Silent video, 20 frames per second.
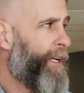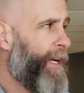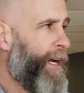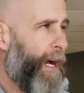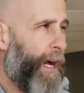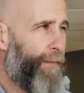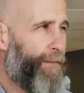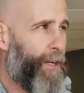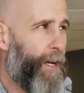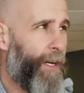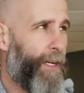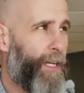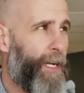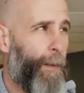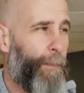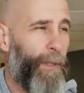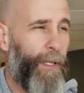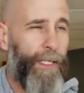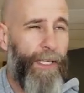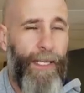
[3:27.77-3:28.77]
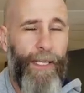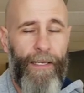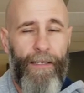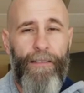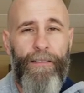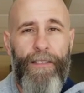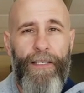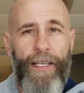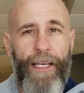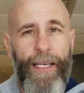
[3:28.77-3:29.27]
I've got a couple of
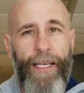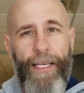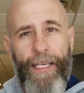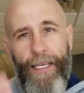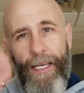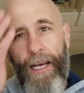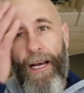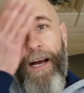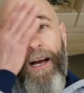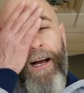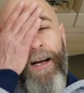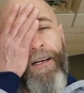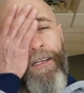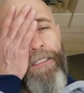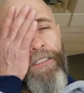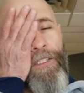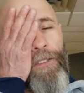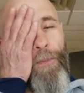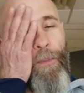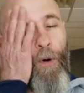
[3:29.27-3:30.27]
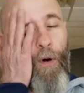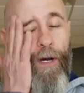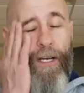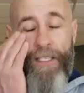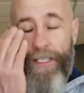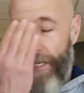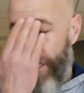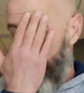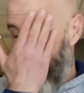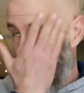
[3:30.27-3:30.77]
kids, two
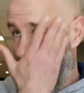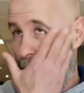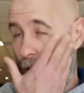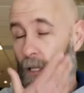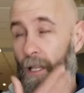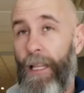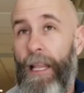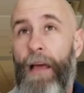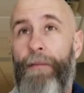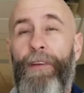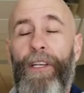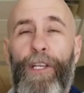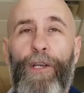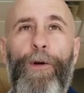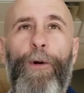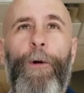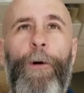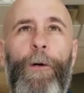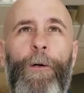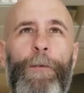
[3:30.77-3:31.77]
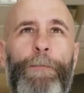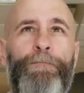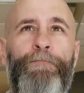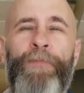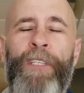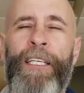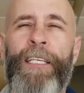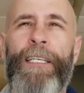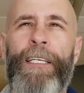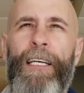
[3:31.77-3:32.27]
boys, an 8 and 11-year-old.
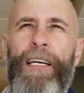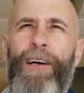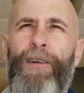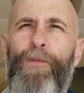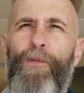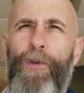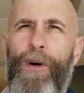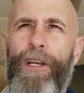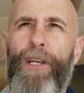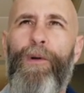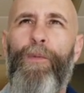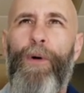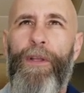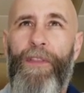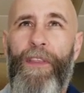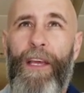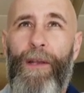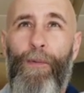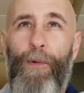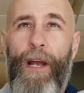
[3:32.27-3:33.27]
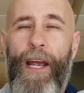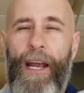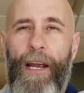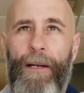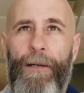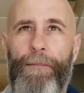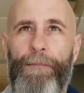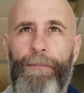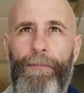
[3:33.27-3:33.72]
I wonder what they'd wear.